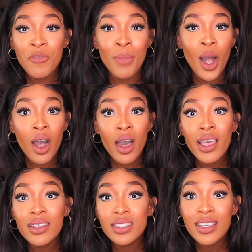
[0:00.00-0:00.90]
If my
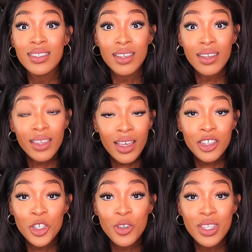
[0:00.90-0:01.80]
aunt is cooking,
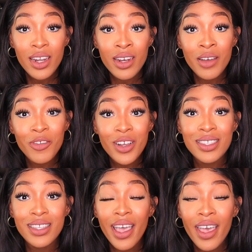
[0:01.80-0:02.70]
she'll send enough for
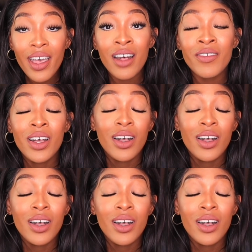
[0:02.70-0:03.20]
us to have.